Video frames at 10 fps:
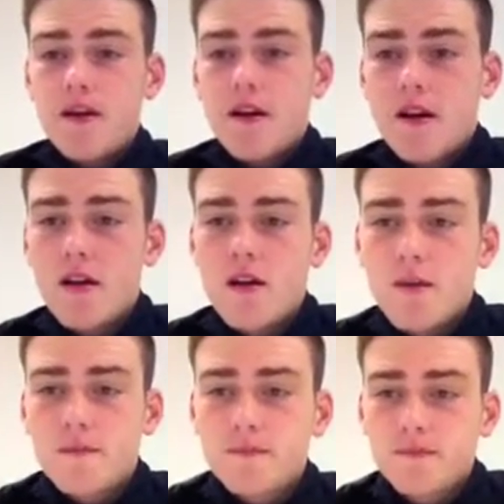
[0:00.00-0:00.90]

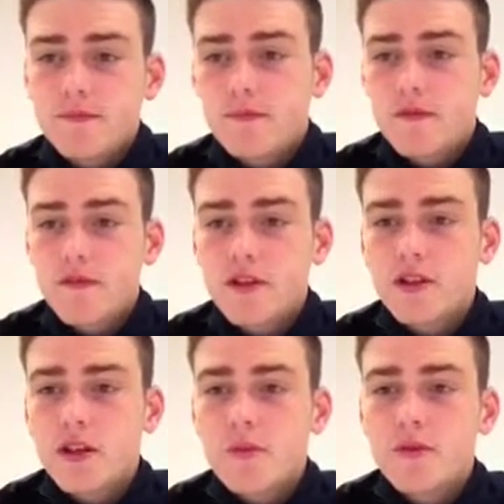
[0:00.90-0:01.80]
For
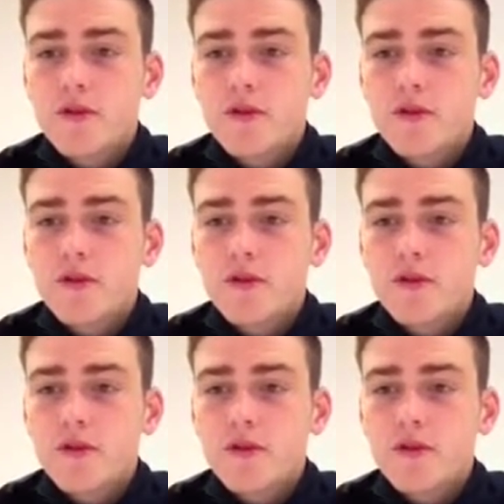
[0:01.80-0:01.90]
example,